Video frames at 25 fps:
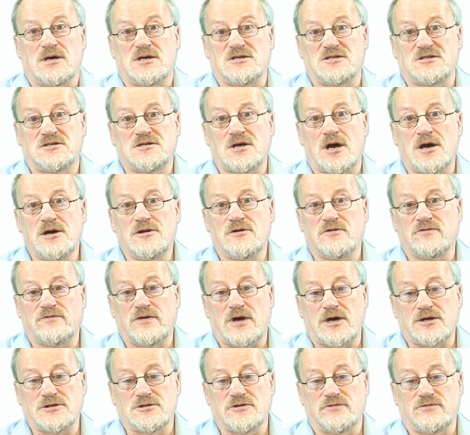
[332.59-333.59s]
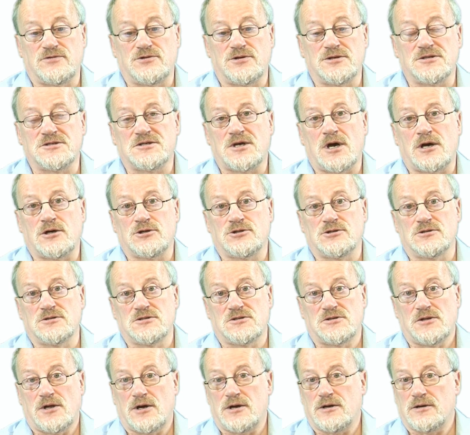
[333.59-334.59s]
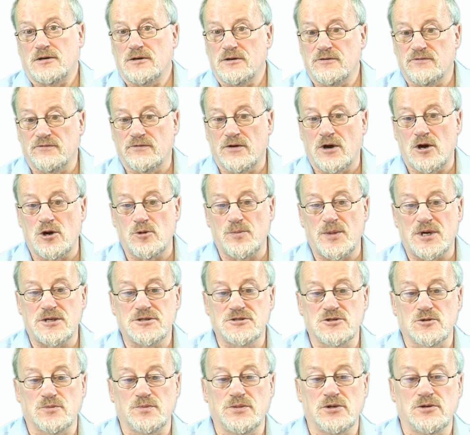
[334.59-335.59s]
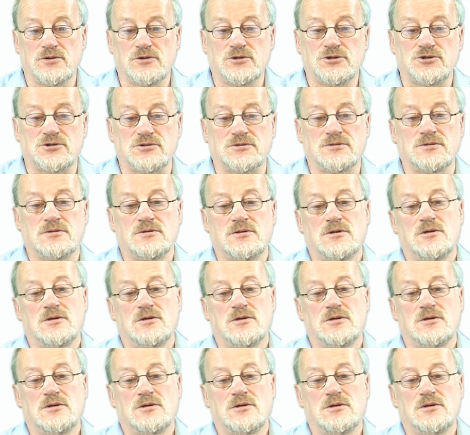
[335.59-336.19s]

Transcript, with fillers: a side effect of transactions like environmental pollution,